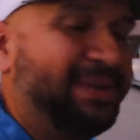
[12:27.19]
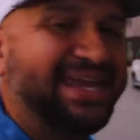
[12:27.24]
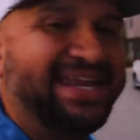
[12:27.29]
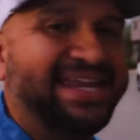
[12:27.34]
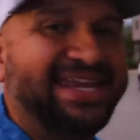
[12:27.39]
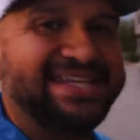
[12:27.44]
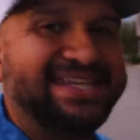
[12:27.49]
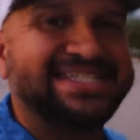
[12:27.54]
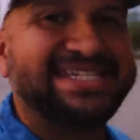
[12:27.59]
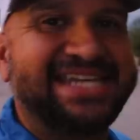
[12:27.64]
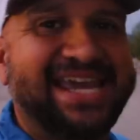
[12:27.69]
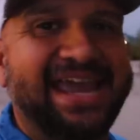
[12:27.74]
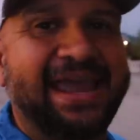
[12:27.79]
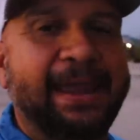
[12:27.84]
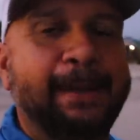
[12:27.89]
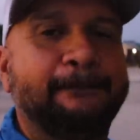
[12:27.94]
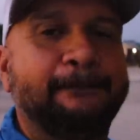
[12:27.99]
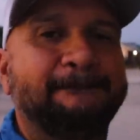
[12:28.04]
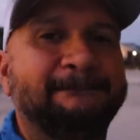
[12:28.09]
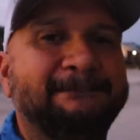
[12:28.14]

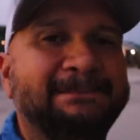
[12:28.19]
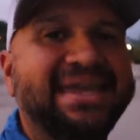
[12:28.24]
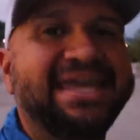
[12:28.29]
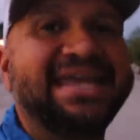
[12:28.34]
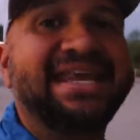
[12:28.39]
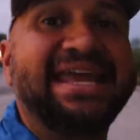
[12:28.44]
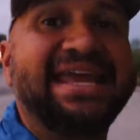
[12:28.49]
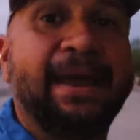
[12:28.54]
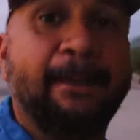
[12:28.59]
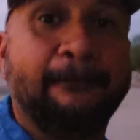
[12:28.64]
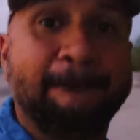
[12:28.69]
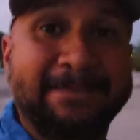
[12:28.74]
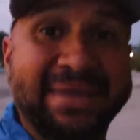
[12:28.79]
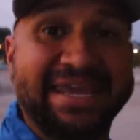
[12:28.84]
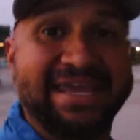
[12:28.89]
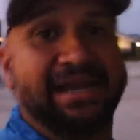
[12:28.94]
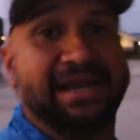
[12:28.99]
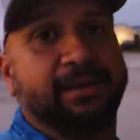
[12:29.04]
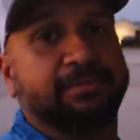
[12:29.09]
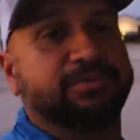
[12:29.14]
PDGA media
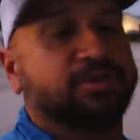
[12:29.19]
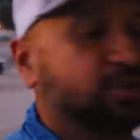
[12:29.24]
meetup.